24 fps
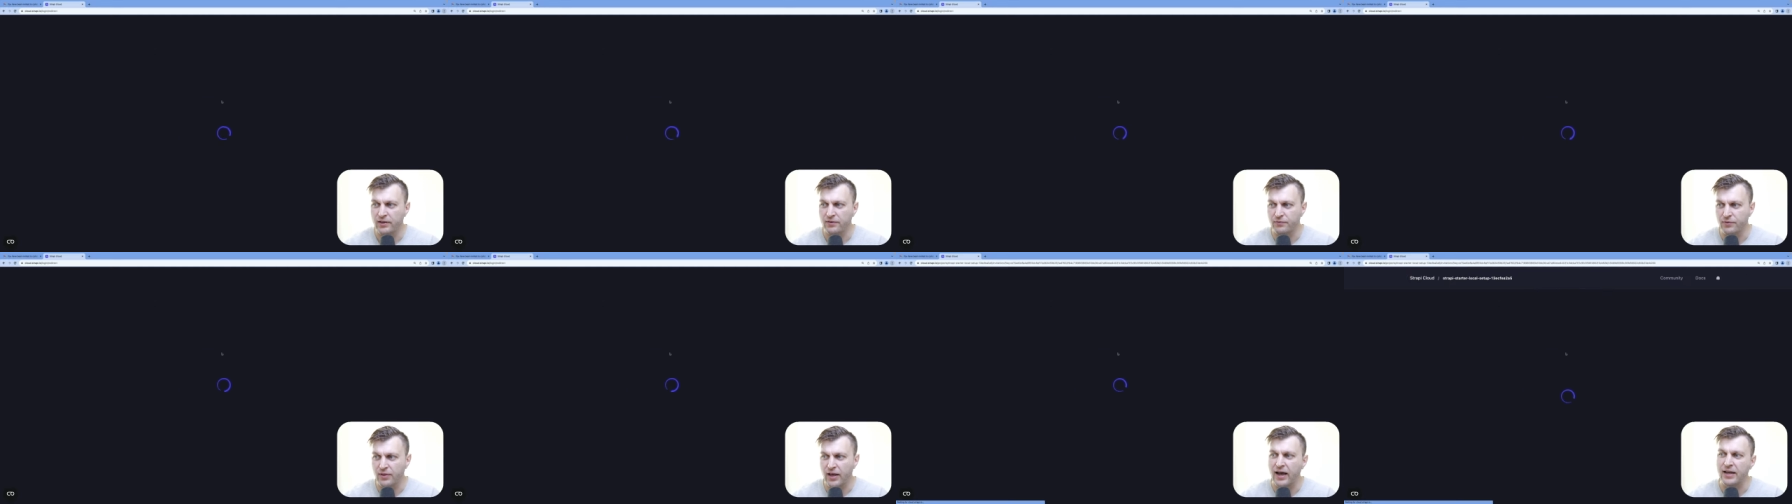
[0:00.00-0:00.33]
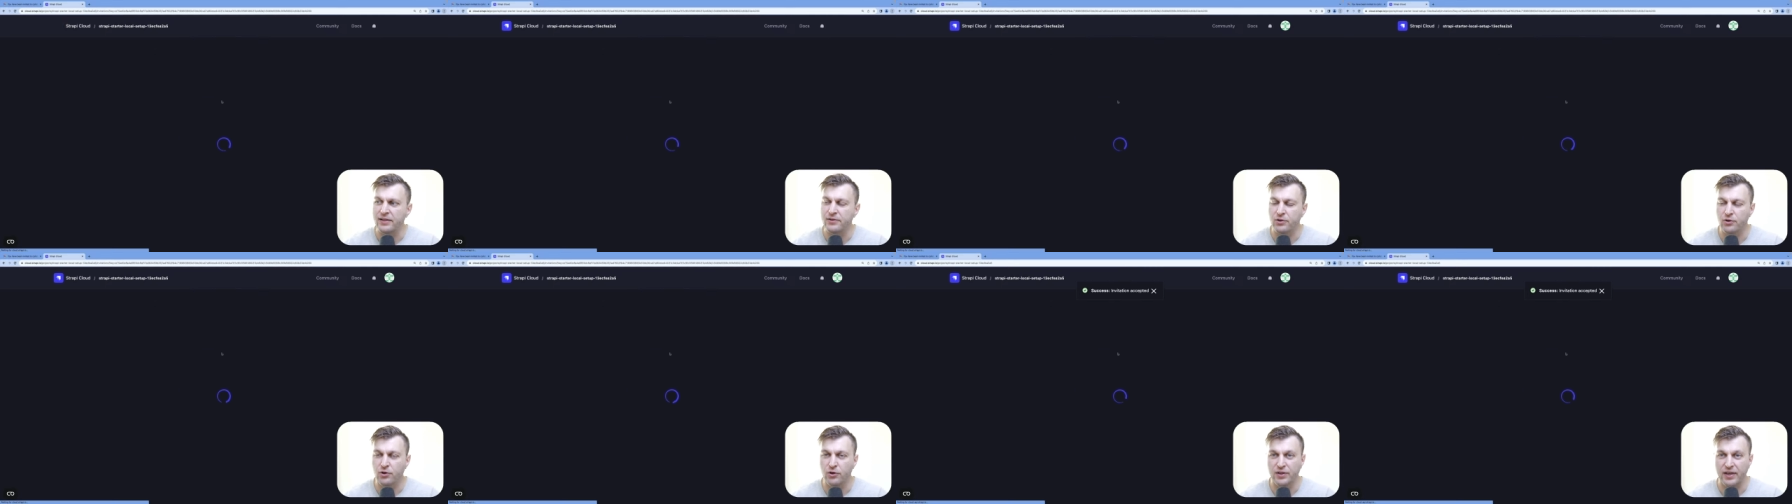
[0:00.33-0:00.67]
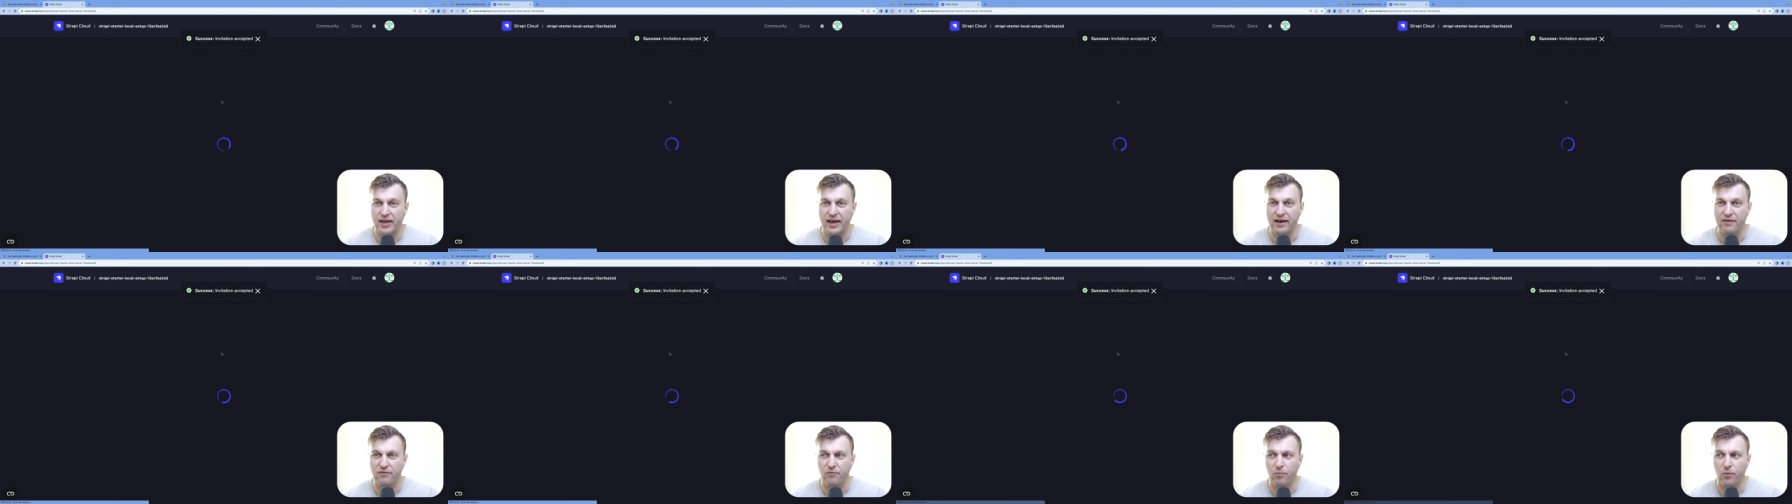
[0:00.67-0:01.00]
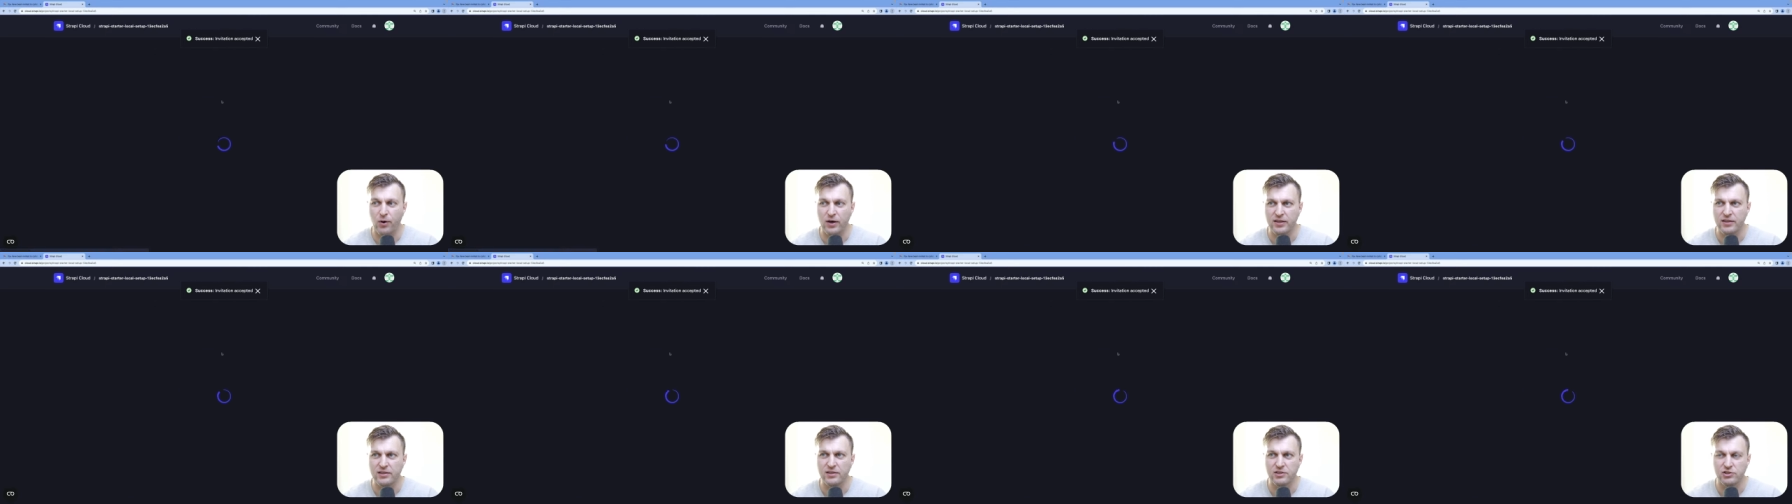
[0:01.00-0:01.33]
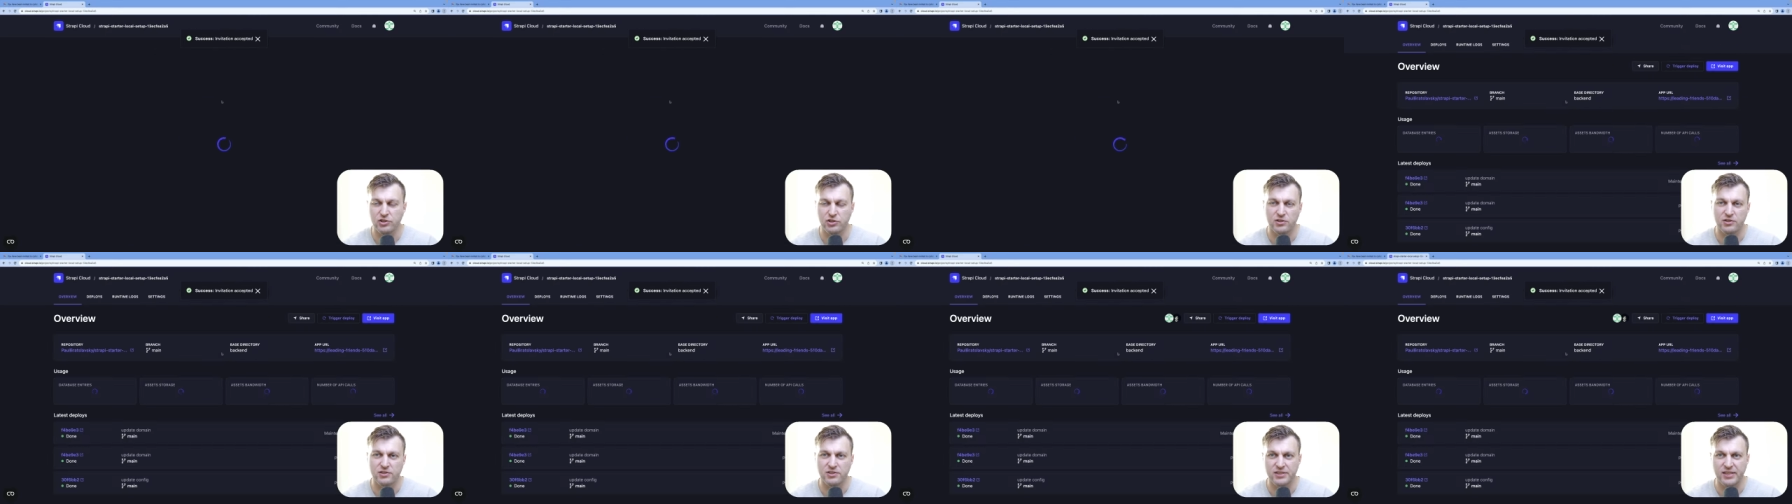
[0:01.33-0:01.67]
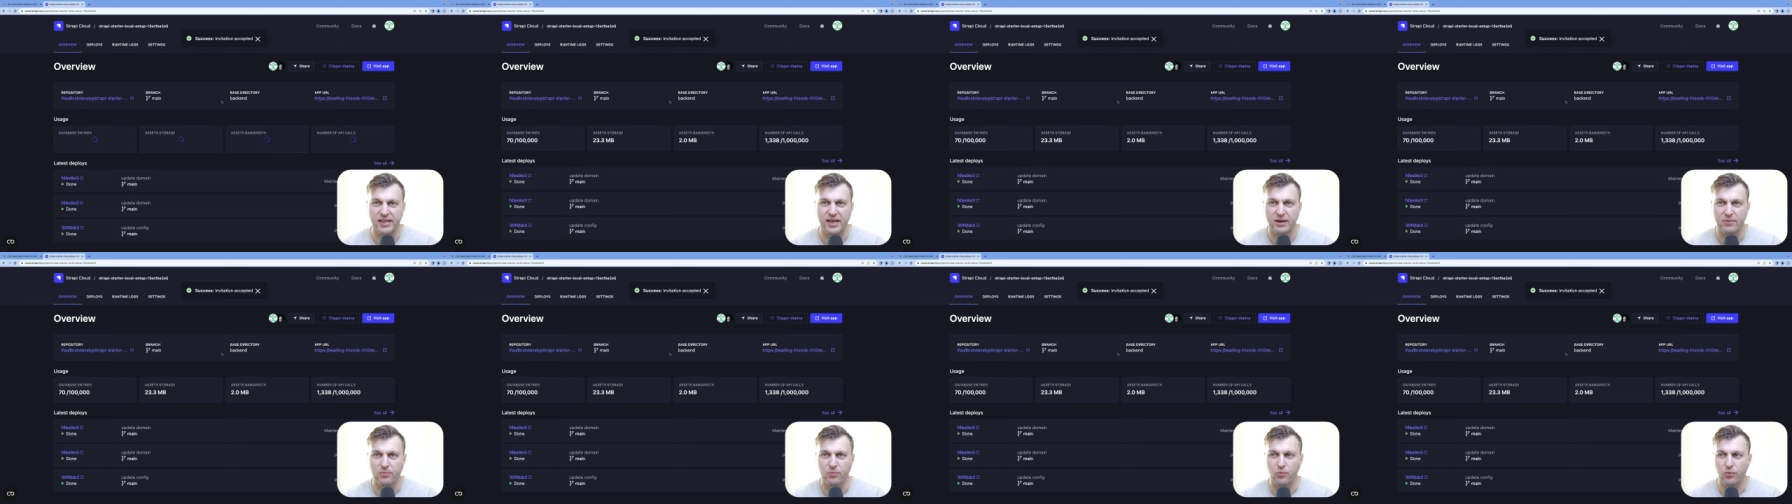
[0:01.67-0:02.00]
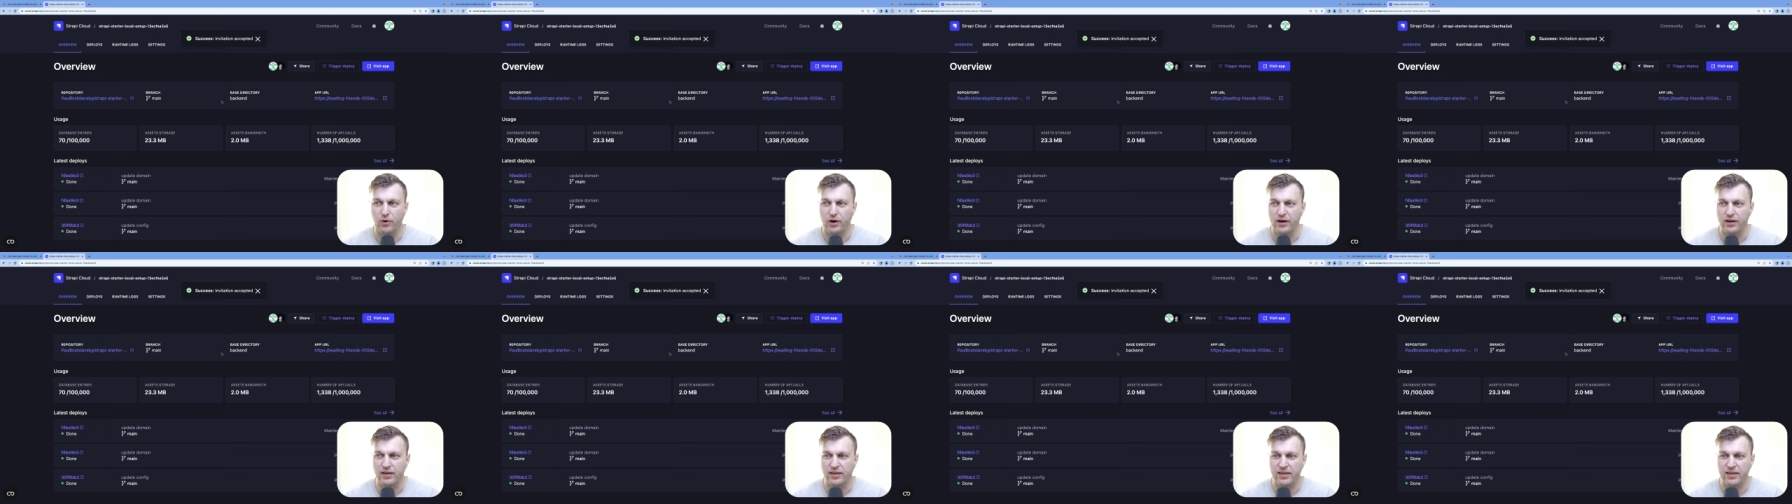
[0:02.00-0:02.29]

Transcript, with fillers: If not, you're gonna have one additional step where